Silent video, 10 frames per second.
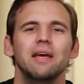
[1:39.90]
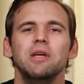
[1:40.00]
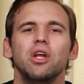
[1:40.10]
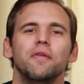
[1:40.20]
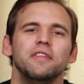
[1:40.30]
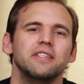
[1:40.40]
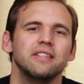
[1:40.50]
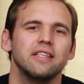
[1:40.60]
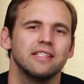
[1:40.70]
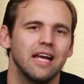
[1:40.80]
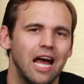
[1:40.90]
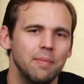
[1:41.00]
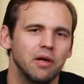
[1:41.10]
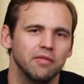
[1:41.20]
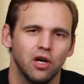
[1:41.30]
Let me know if this is the
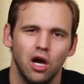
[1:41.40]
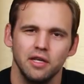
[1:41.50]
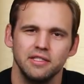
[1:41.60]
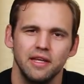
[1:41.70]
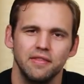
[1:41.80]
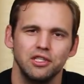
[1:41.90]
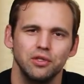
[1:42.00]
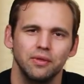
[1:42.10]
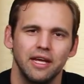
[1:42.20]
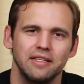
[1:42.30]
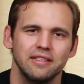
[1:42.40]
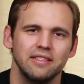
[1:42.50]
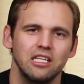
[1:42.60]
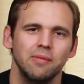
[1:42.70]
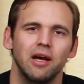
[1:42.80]
type of content that you like to
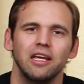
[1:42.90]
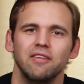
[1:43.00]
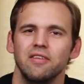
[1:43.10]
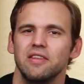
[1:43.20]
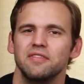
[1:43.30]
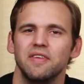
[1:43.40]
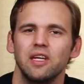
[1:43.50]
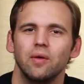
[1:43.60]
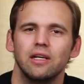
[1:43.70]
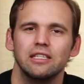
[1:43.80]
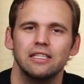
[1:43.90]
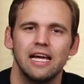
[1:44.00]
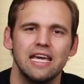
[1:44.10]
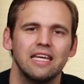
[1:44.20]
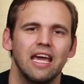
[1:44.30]
see by giving this video a
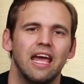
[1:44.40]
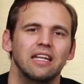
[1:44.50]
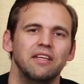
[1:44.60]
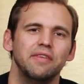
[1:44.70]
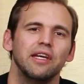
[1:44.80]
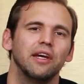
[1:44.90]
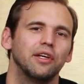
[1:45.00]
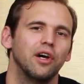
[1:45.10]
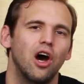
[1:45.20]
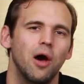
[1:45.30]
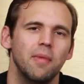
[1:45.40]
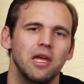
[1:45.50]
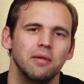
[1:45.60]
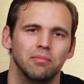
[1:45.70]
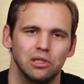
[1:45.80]
like and leaving a
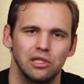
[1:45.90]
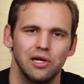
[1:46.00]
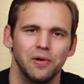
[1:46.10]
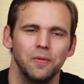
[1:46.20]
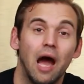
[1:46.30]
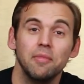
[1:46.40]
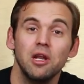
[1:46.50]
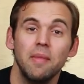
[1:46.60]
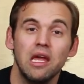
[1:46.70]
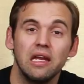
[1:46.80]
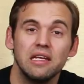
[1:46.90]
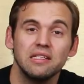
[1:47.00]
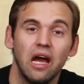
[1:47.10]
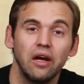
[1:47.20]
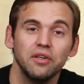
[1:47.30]
comment below. I'm gonna make an
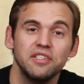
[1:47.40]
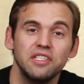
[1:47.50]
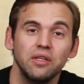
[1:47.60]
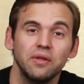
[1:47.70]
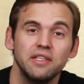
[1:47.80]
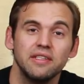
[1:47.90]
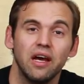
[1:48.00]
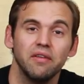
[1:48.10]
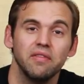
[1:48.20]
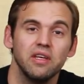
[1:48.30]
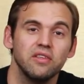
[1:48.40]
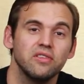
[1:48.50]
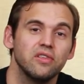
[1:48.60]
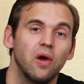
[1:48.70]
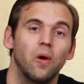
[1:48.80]
entire series out of this,
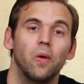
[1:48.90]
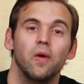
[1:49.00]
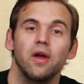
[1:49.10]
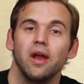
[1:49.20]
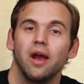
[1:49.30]
so